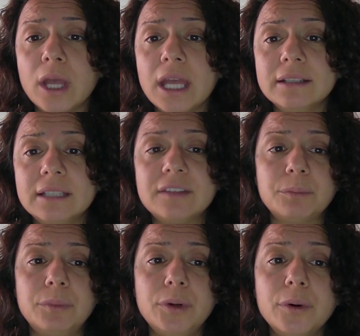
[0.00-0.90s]
that
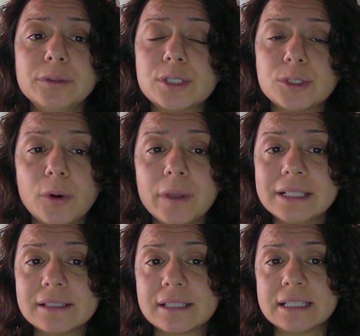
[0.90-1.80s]
brought
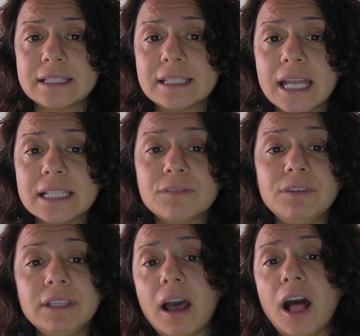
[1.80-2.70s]
soils and sands with
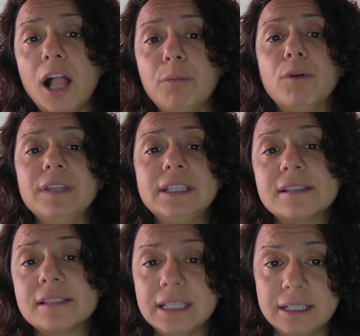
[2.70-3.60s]
the help of its
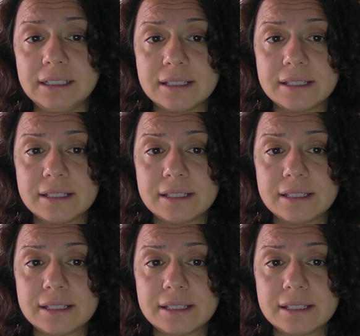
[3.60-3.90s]
needles.